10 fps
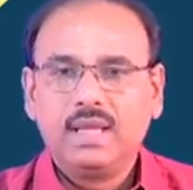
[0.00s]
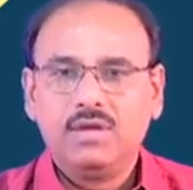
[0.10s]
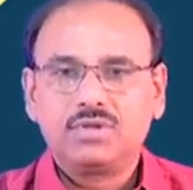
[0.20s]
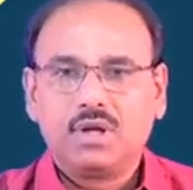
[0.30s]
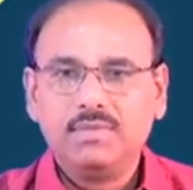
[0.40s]

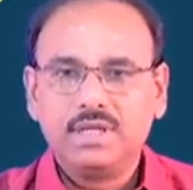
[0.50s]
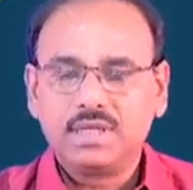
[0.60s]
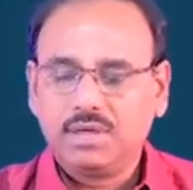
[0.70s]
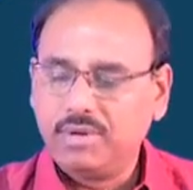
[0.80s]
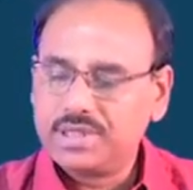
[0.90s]
You solve this
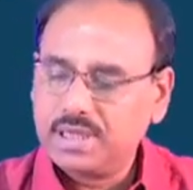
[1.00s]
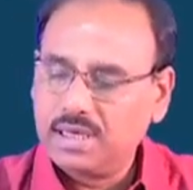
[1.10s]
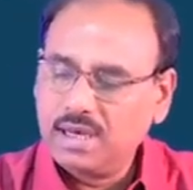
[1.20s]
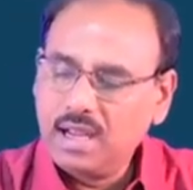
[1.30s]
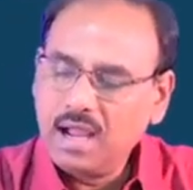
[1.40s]

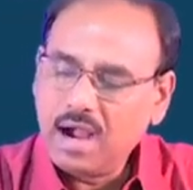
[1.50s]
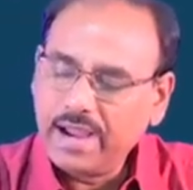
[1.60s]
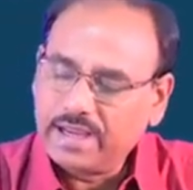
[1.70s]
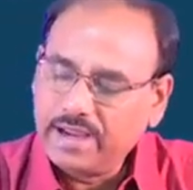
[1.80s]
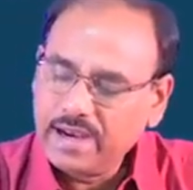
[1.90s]
equation,
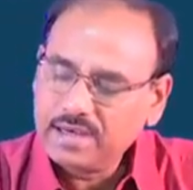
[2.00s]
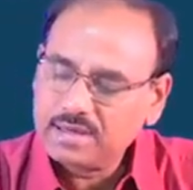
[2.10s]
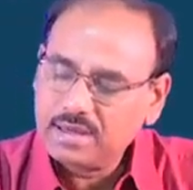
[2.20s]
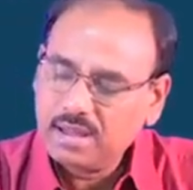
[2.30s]
I get